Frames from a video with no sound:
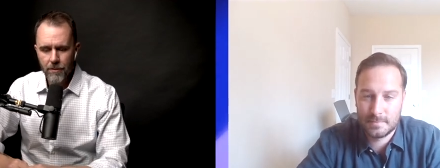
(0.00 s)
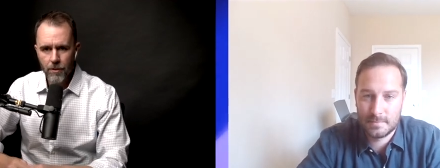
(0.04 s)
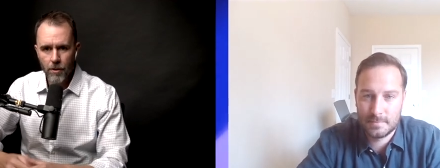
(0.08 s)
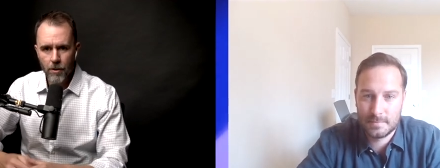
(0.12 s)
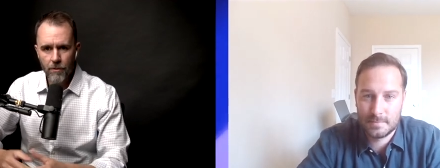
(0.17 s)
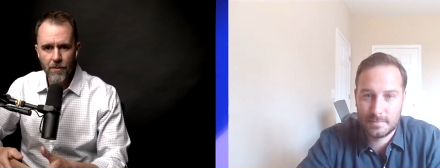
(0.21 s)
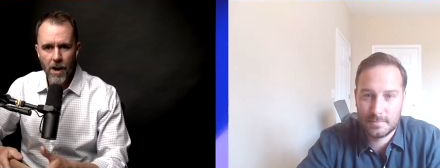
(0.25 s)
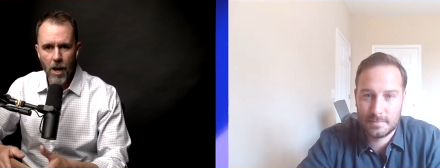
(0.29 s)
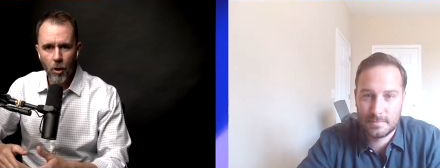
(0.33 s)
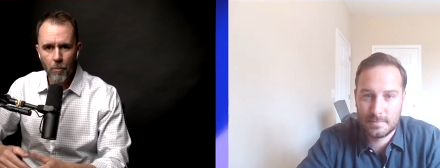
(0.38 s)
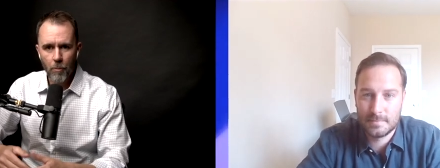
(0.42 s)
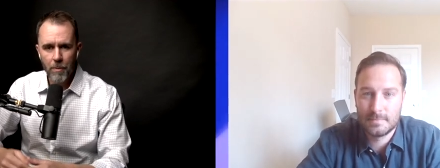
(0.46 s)

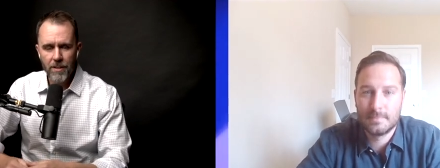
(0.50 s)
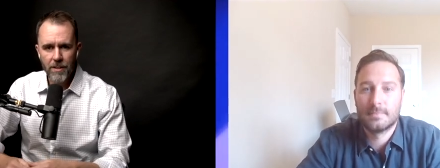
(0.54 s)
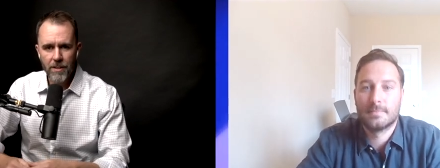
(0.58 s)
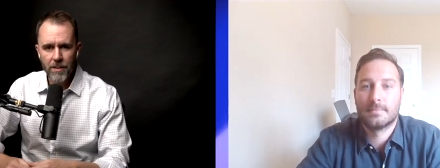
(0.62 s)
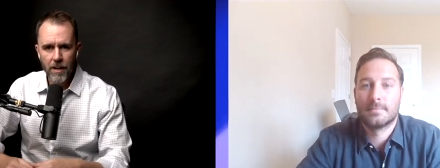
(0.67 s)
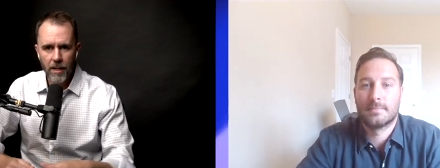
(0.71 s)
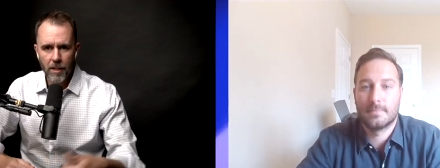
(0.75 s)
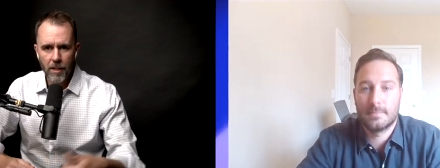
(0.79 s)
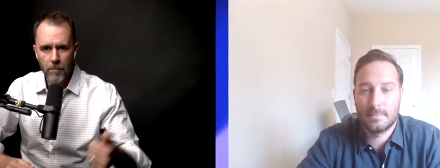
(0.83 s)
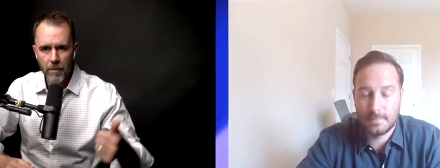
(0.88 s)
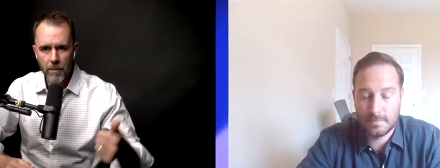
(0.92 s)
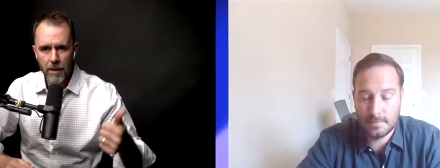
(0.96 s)
Speaker 1: So if you have any
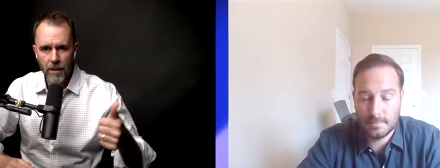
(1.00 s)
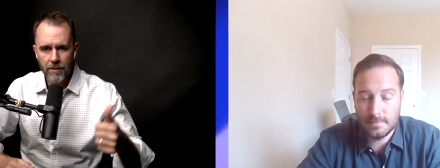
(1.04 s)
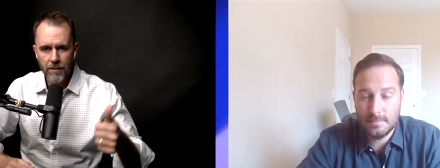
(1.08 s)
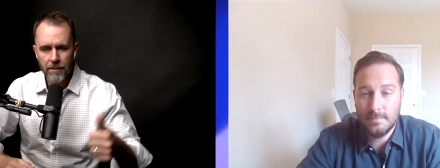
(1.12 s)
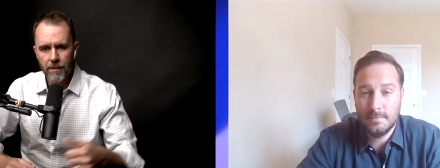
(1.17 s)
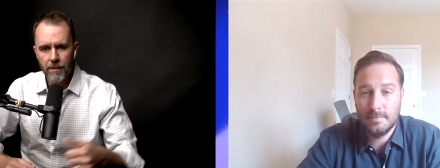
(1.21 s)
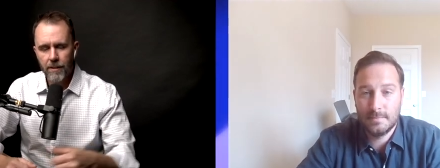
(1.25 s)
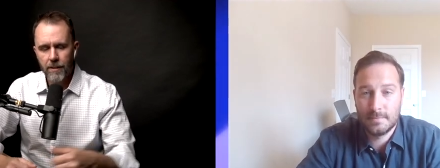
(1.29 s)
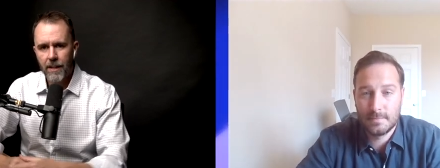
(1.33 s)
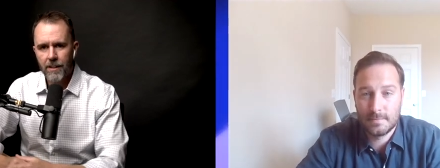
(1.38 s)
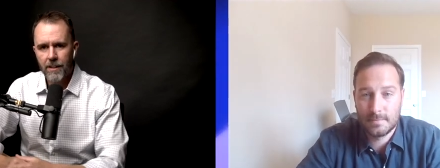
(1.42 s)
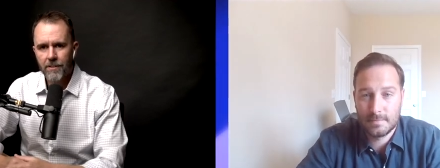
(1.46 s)
questions, give mm-hmm. me a mm-hmm.
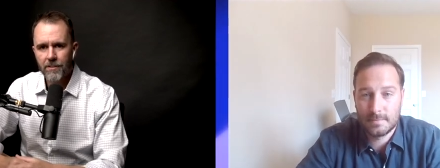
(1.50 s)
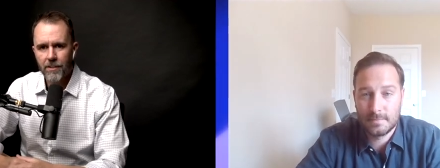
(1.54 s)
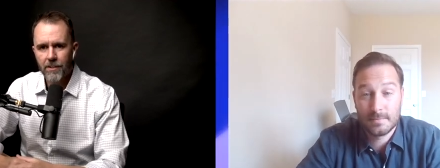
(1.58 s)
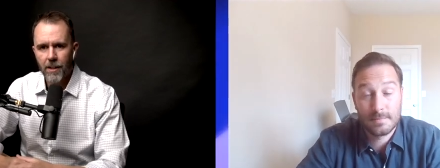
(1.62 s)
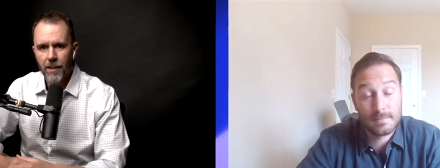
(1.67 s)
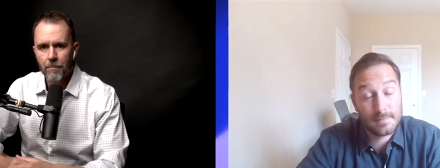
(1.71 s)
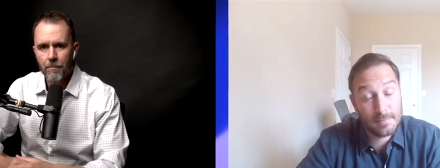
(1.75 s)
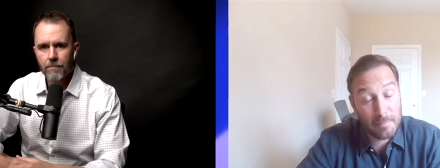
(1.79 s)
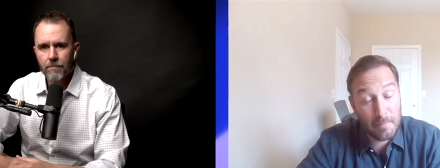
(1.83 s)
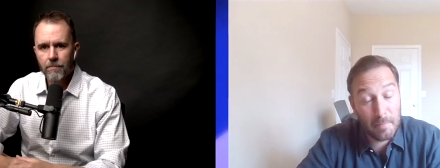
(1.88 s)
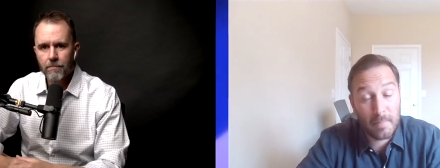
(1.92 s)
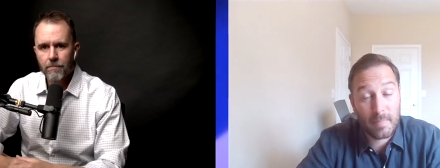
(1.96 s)
call. Here's my
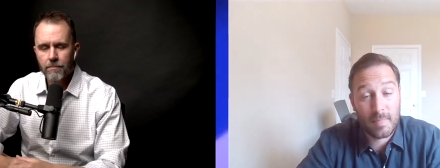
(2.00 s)
card.